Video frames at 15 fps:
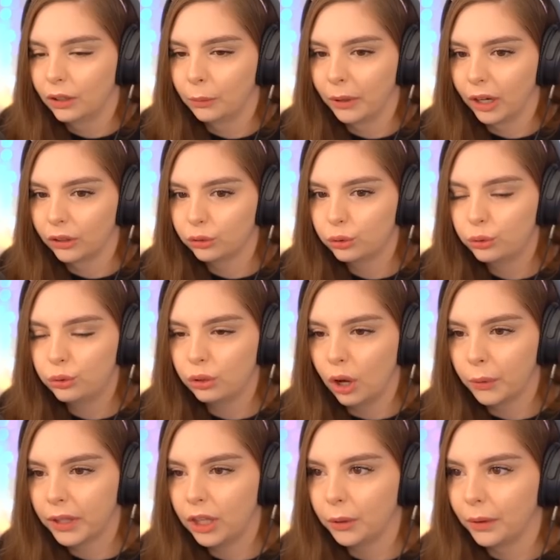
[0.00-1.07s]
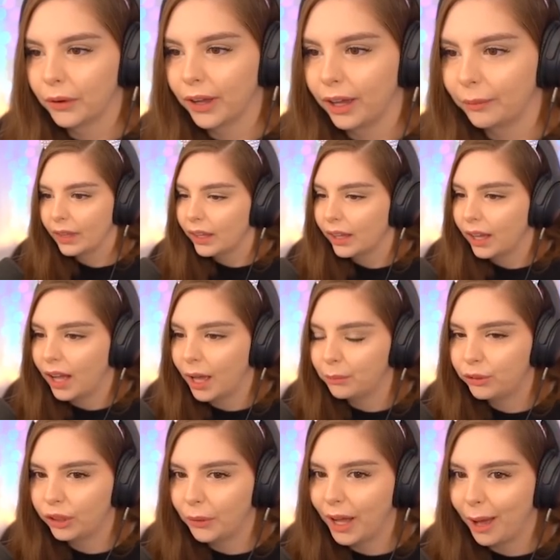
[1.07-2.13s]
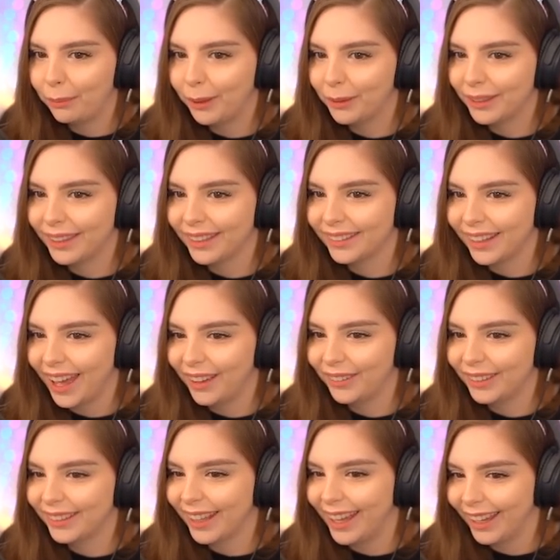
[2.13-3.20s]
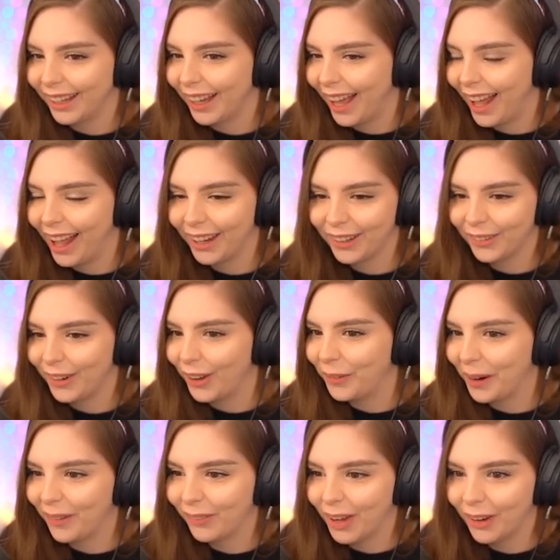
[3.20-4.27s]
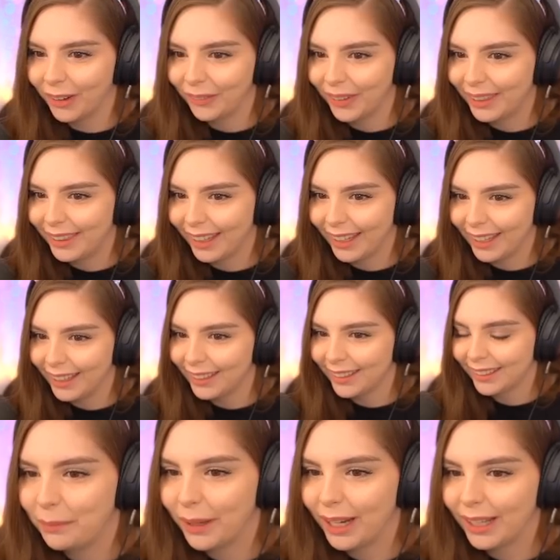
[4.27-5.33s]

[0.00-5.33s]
Oh my gosh, so cute. Okay, I'm so happy with this. I was like, I don't know where I'm going with this, but